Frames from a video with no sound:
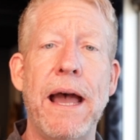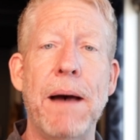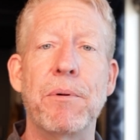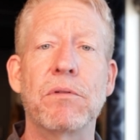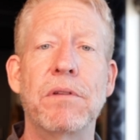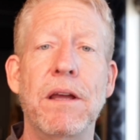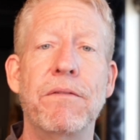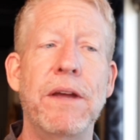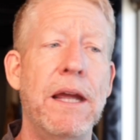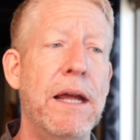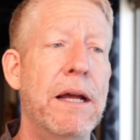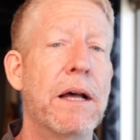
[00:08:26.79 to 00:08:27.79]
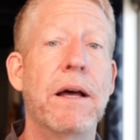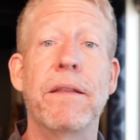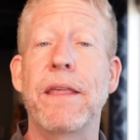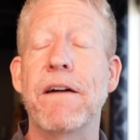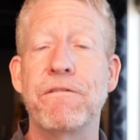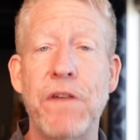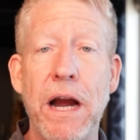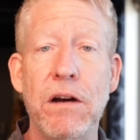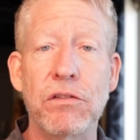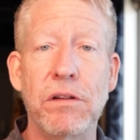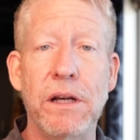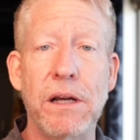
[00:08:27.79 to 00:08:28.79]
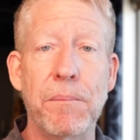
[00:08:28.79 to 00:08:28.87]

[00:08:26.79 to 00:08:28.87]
Apple TV, that Fire Stick.